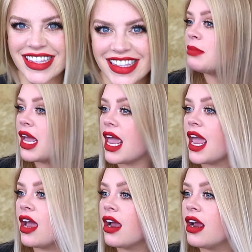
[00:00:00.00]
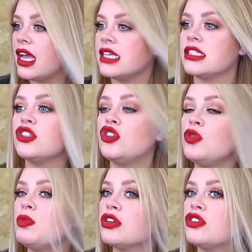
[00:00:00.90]
My hair is
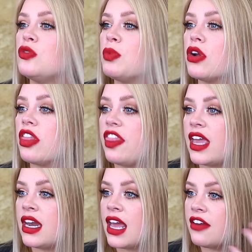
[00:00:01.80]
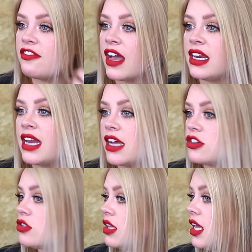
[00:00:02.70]
super, super thin and fine
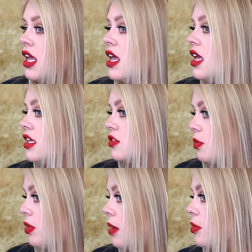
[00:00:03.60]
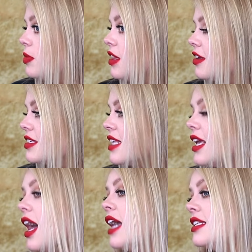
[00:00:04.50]
naturally, so it probably looks
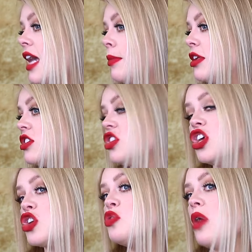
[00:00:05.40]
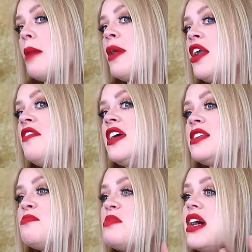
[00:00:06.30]
like I damaged the crap out of
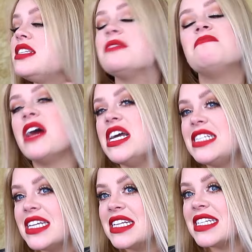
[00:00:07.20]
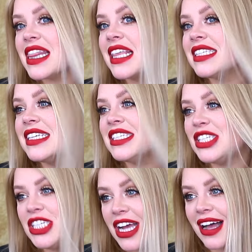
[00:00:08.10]
it, but I didn't. This is
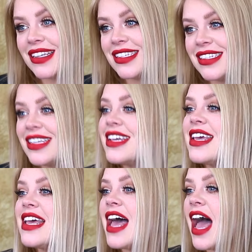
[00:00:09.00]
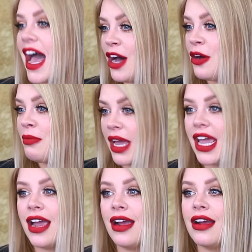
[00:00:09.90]
just how my
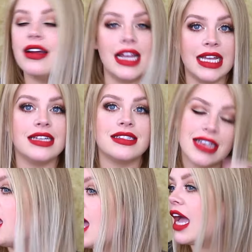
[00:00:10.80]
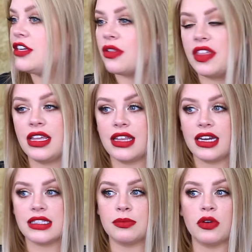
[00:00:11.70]
hair is. I don't think that
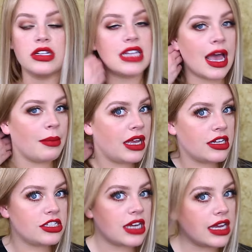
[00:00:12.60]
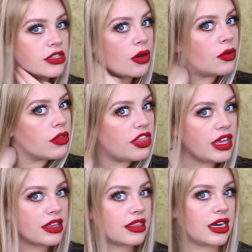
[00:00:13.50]
it's more damaged. I don't
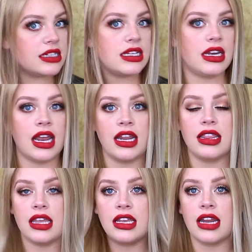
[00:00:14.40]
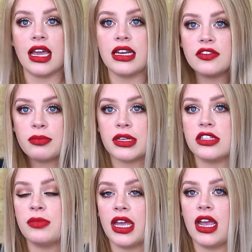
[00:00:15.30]
think that it did anything negative
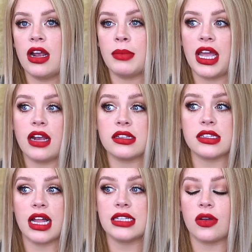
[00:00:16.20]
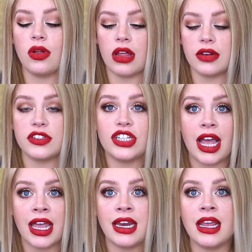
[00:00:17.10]
to my hair. My hair still has a whole lot of
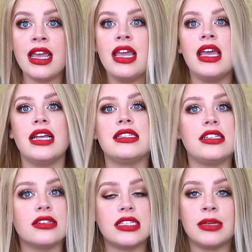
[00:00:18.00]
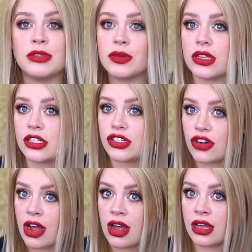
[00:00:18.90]
shine. It still seems really
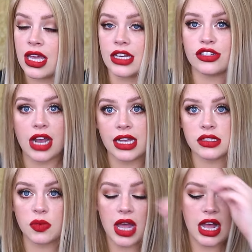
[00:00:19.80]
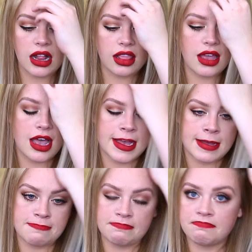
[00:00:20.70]
strong. It dries well.
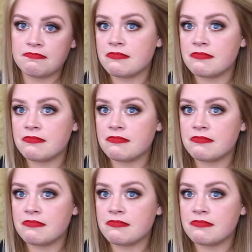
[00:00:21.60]
I'm